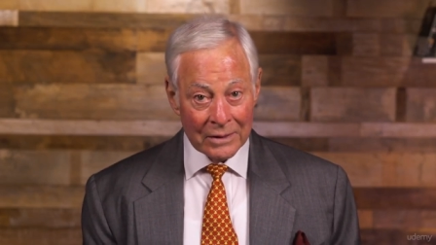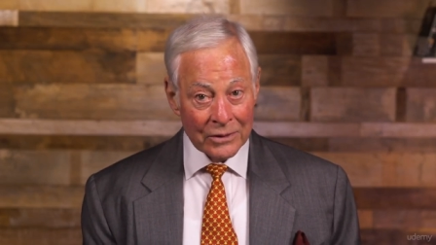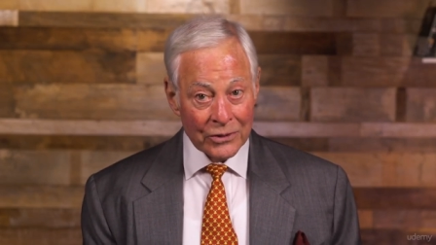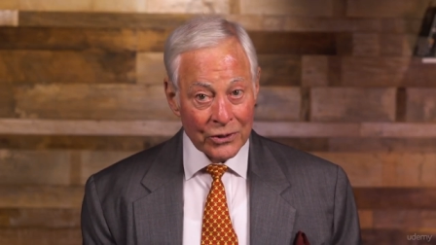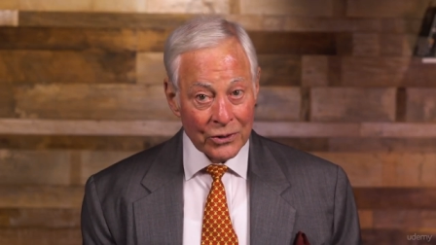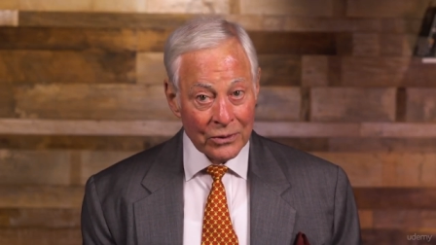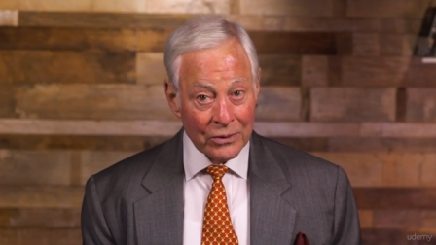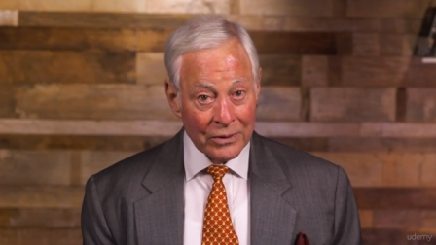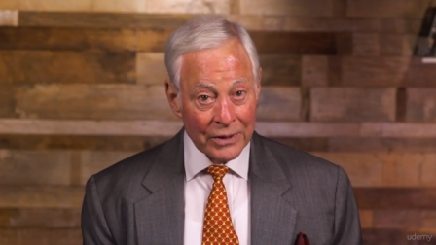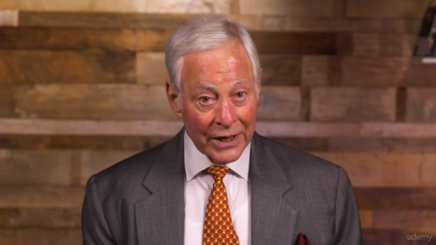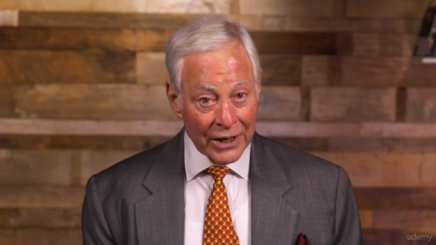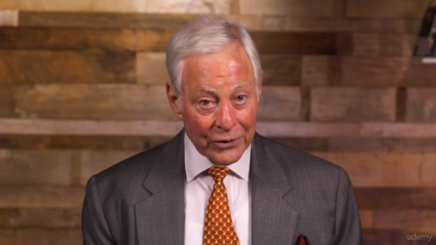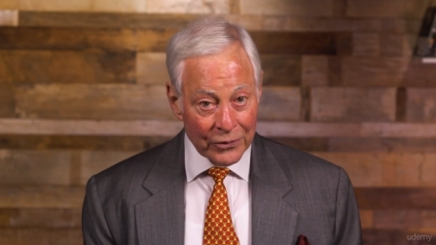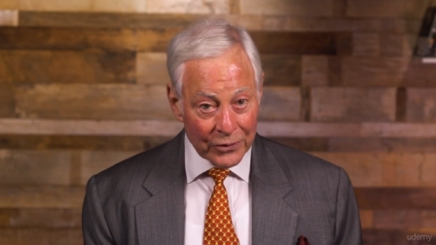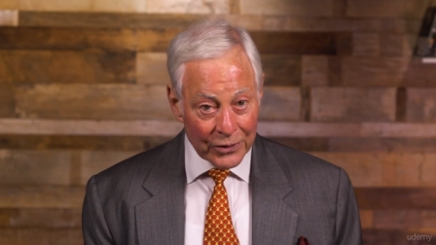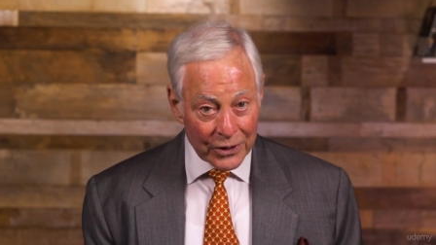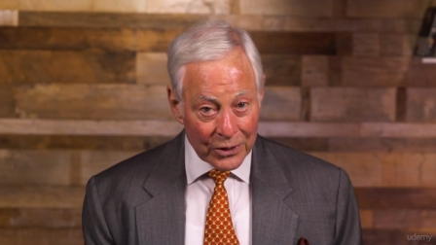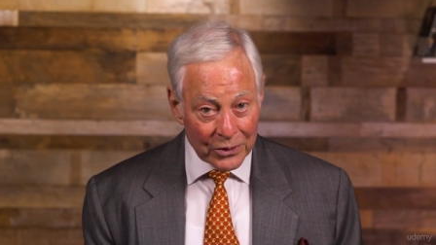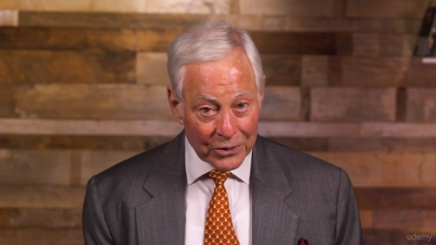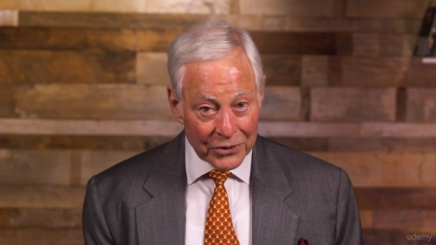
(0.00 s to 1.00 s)
to
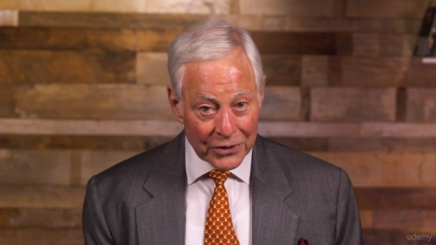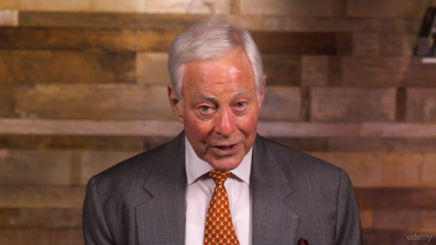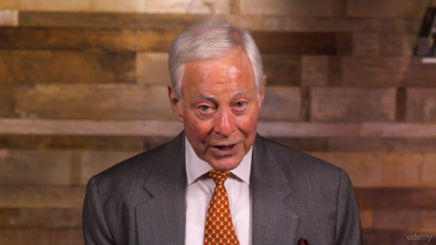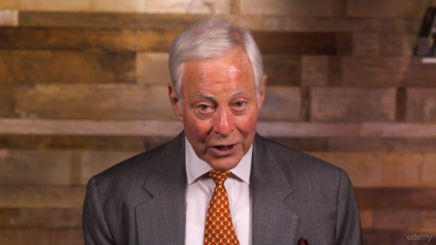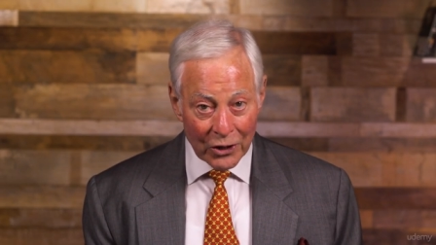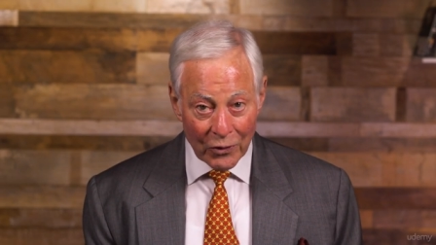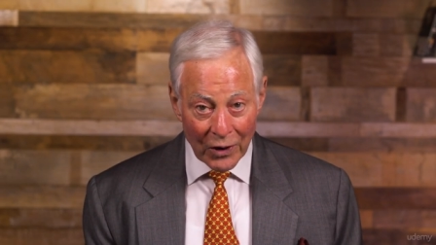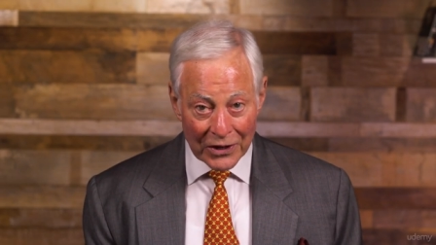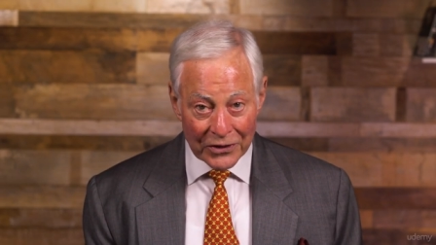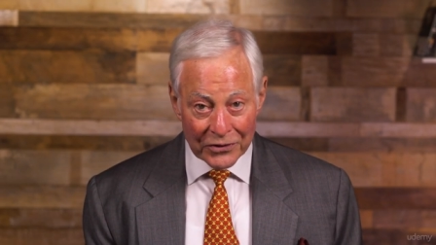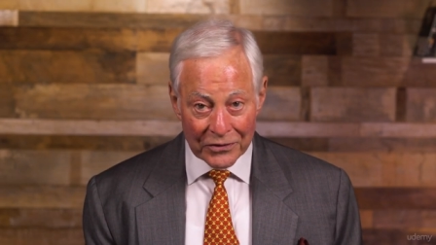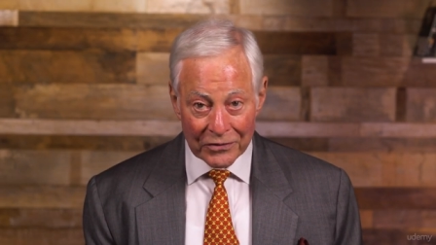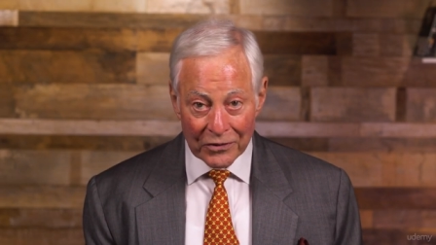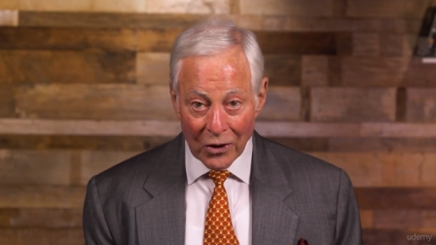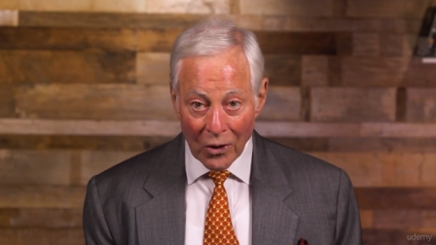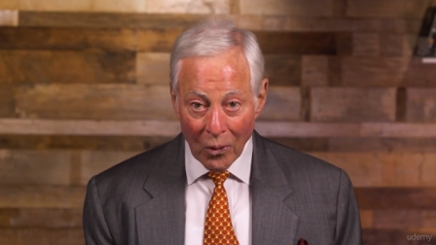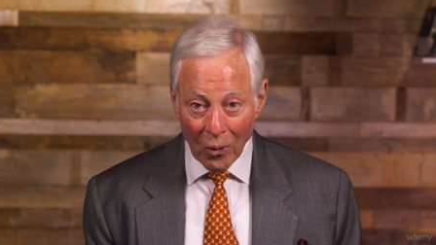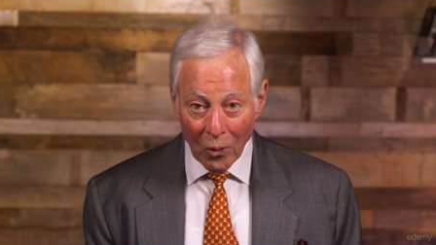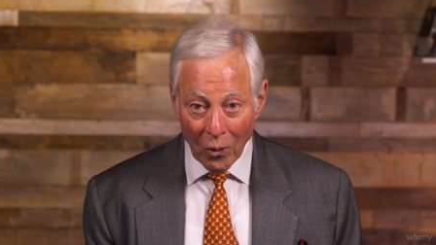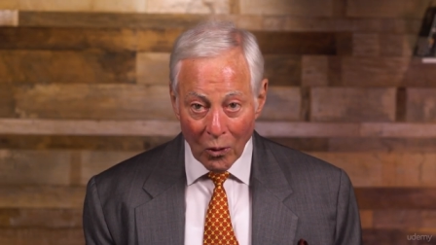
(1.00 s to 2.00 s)
introduce an aggressive
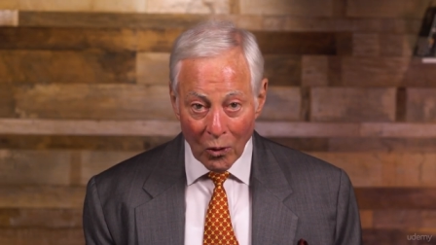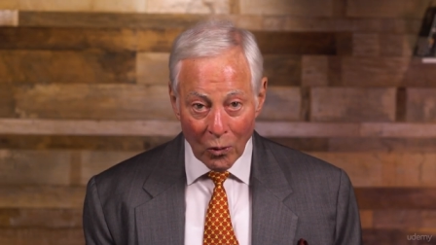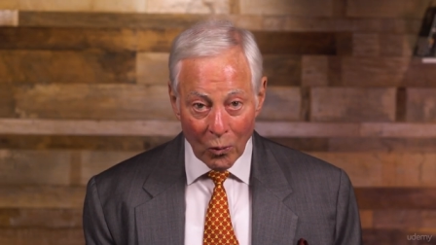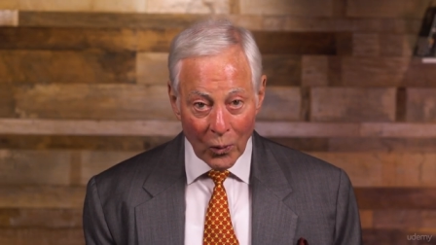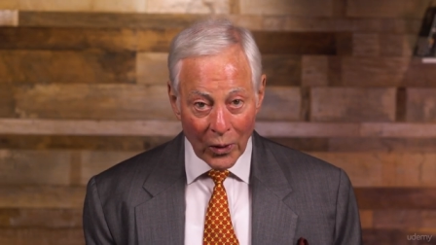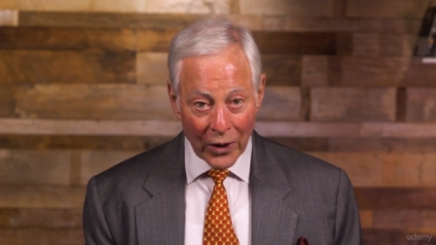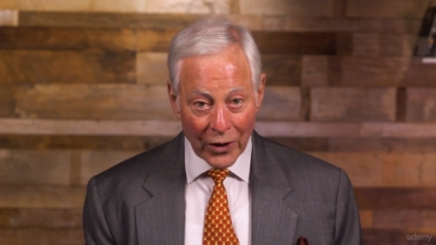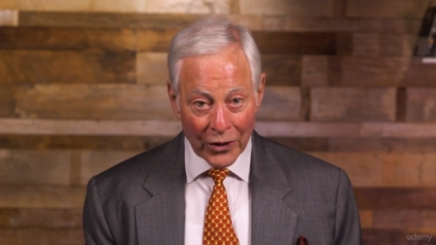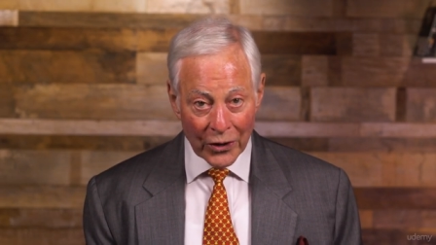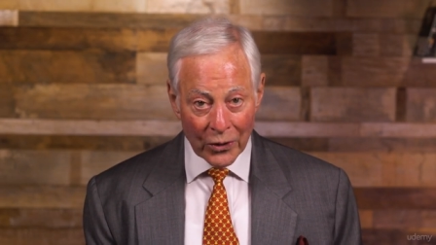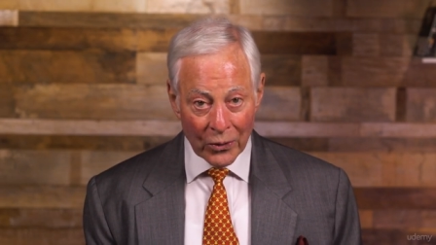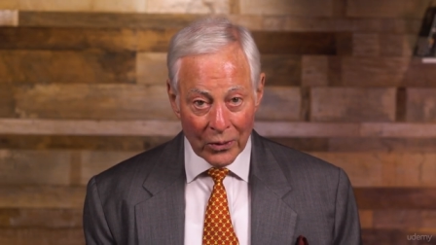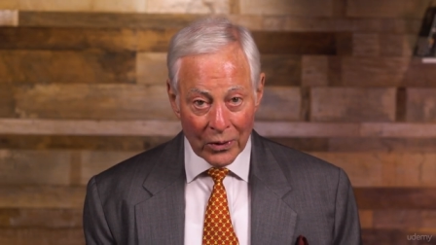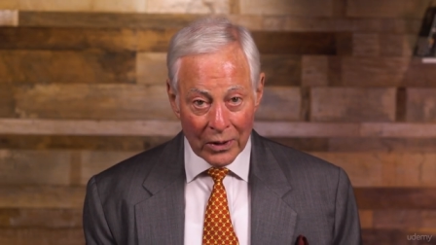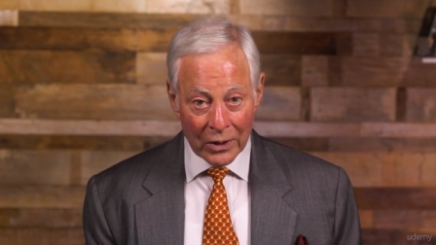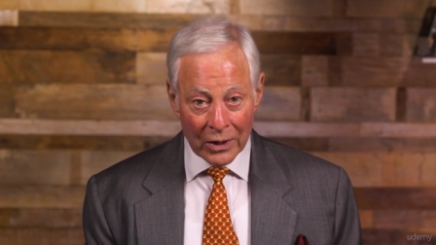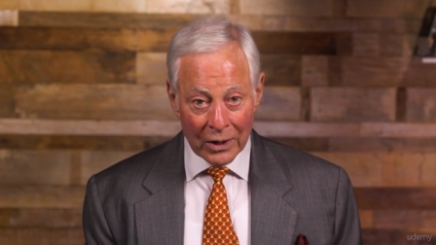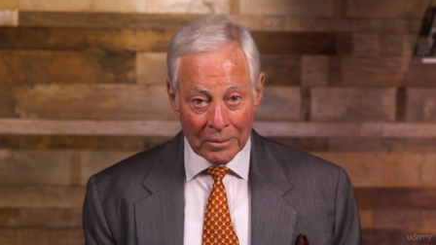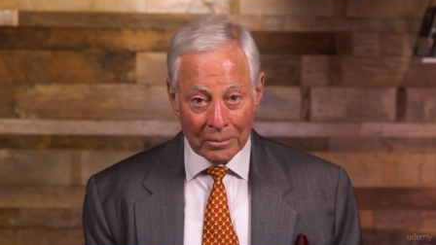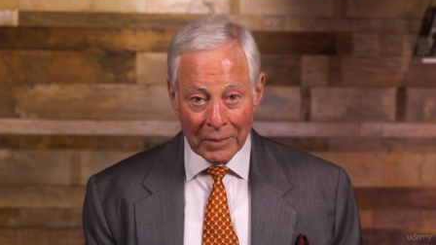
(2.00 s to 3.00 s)
goal where you
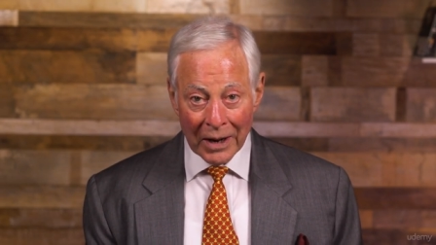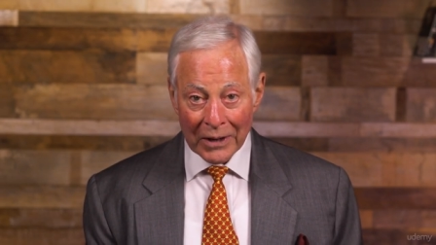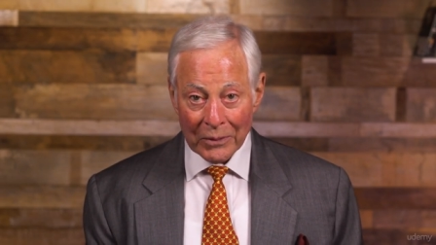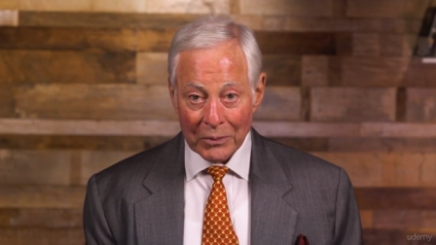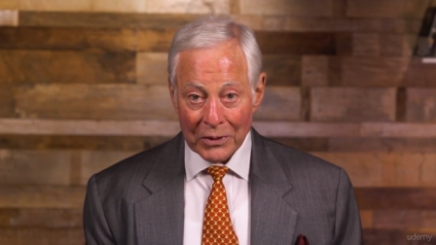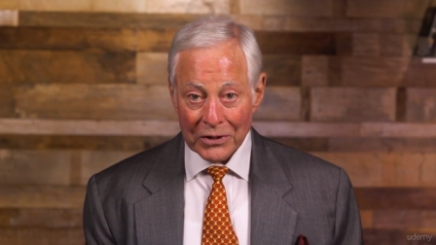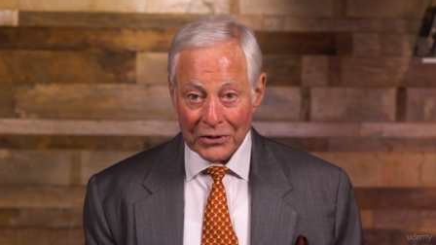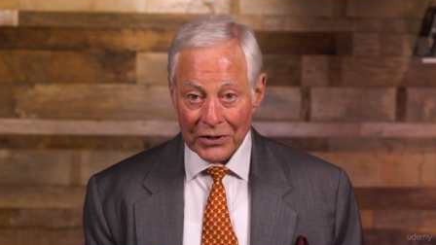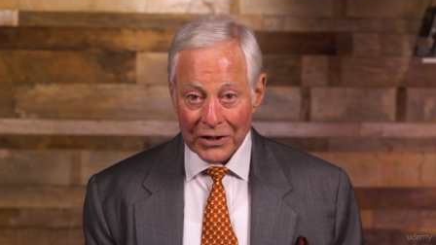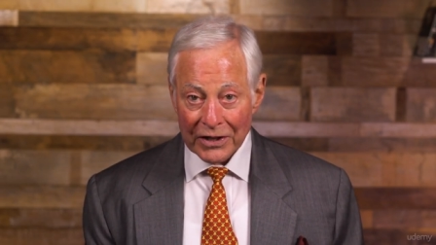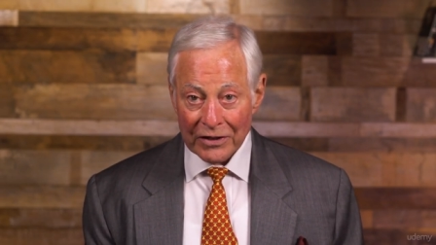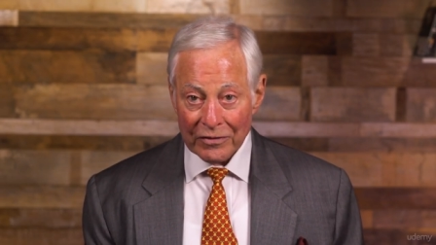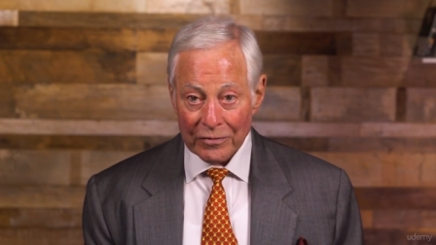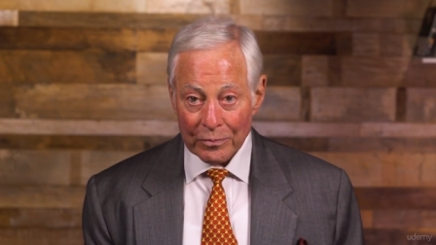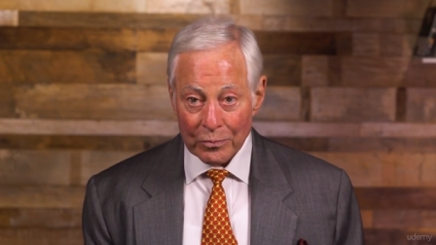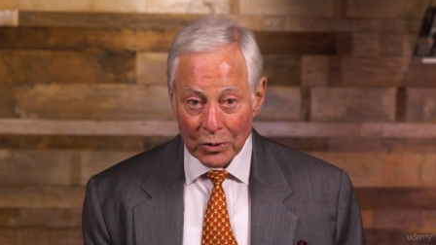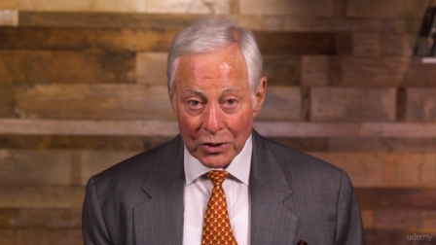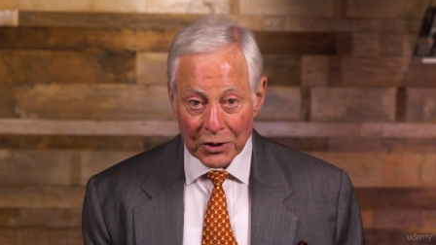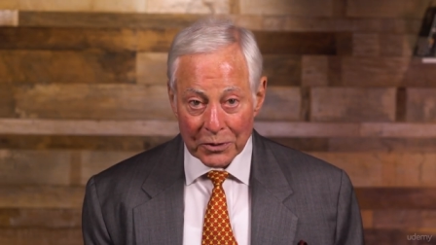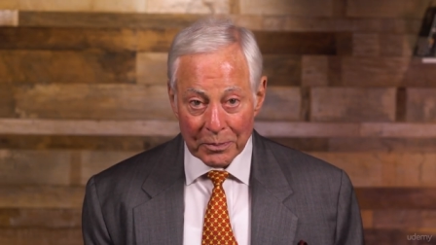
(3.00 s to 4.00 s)
might
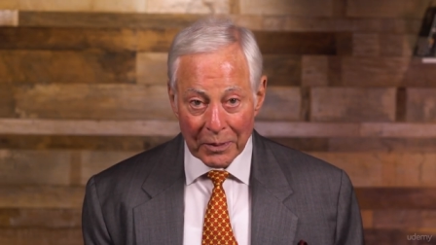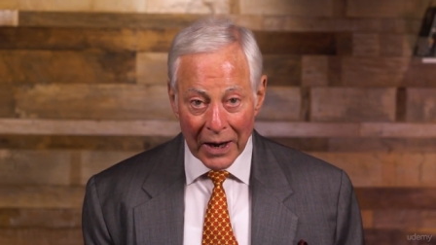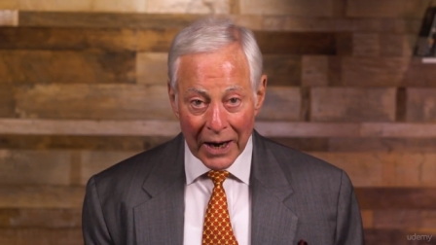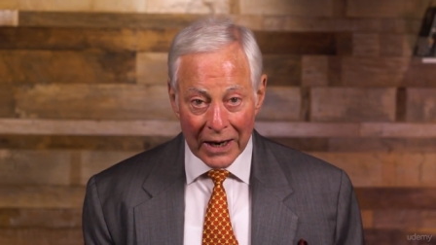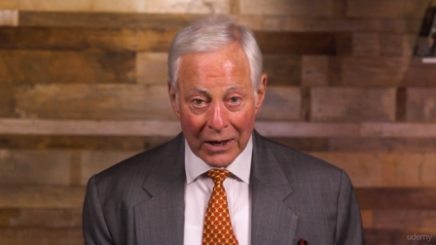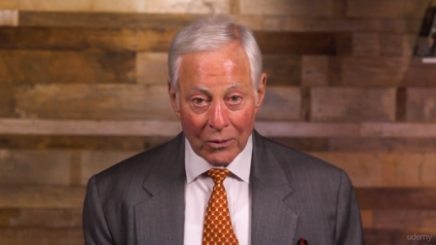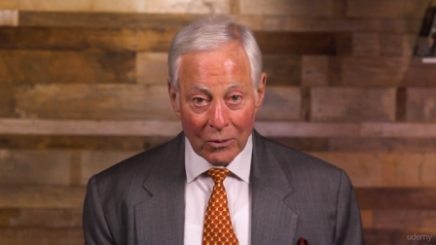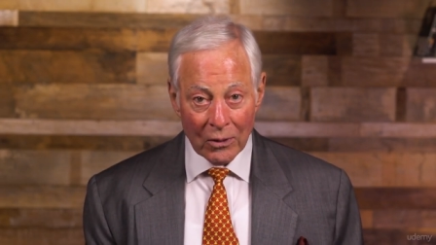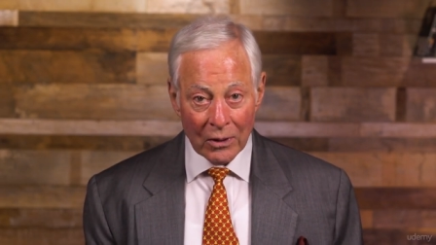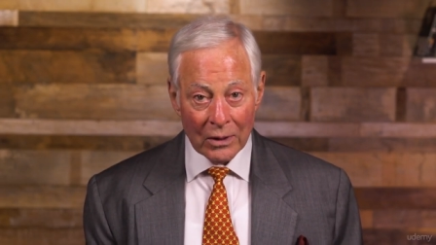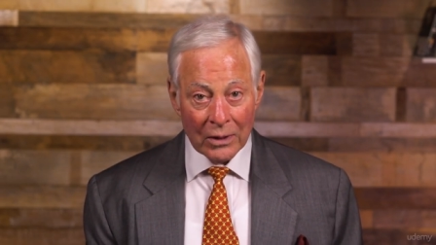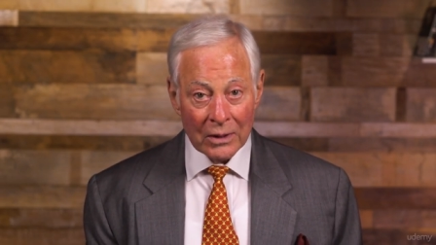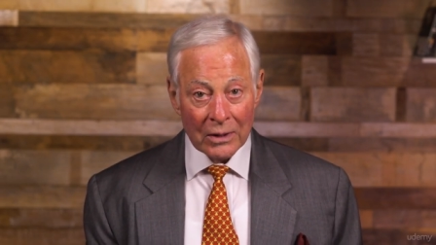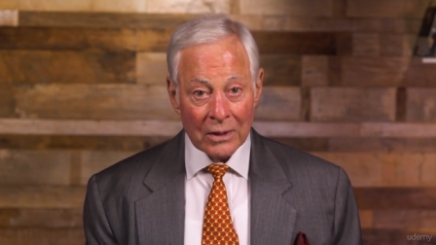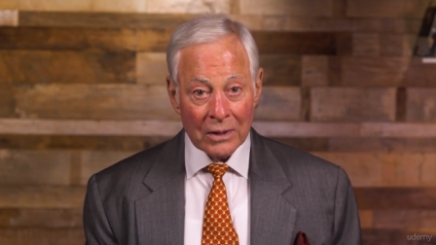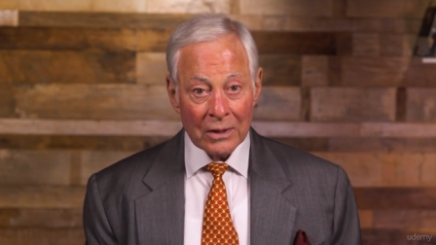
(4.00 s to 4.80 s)
receive pushback, or